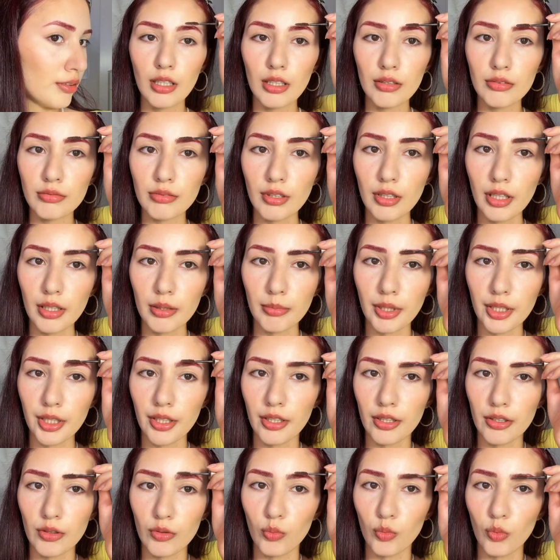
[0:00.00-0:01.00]
I feel like my
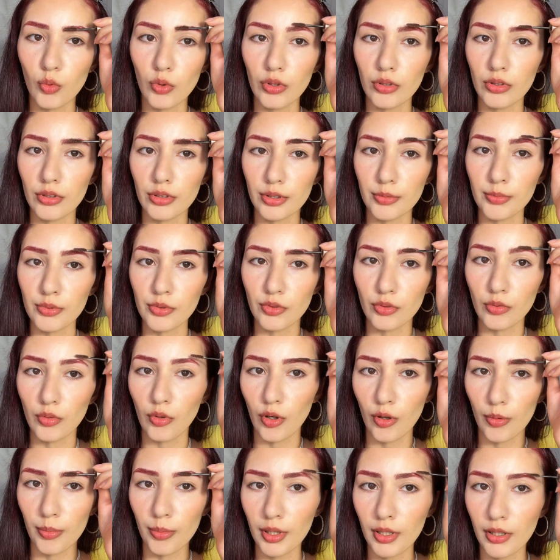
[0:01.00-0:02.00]
hair won't
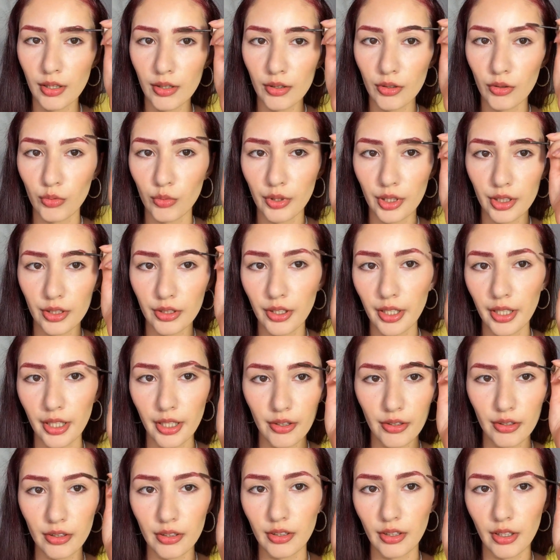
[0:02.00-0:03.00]
absorb the red
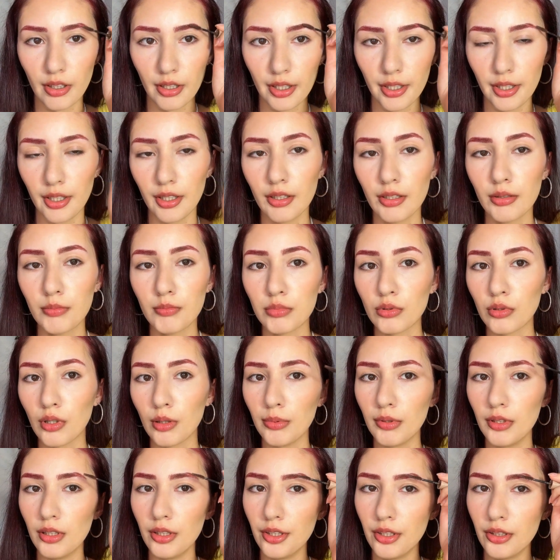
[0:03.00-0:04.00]
hair dye
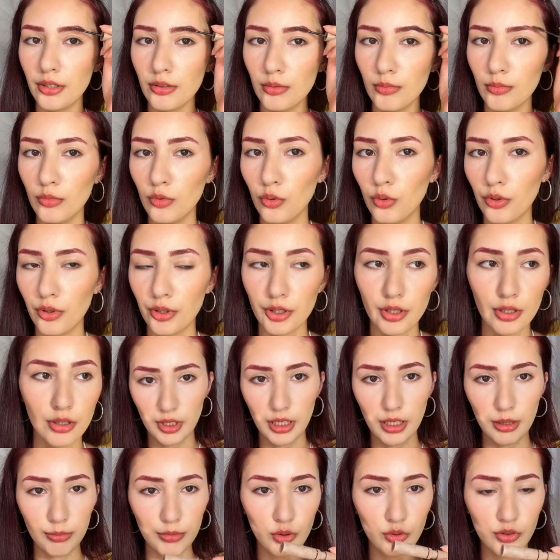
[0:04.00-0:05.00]
properly anymore,
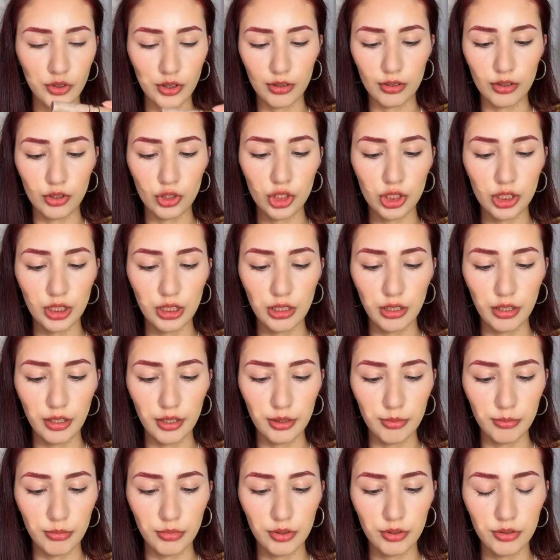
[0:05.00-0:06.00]
and I'm using the
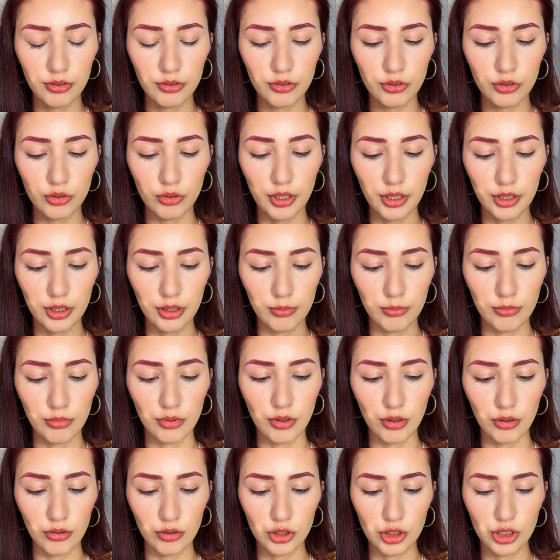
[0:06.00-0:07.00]
Glam Striking
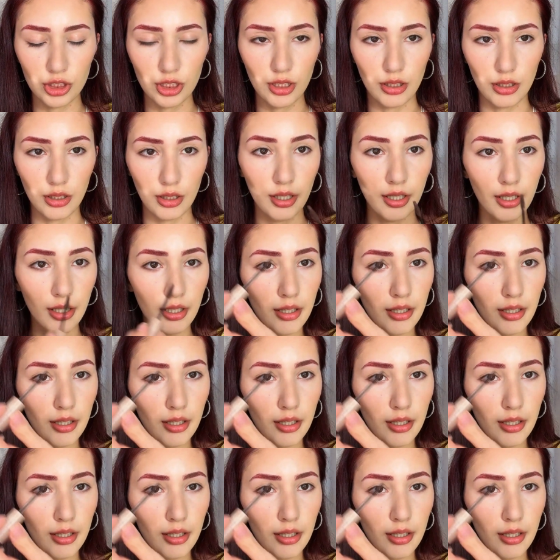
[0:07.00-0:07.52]
Brow Gel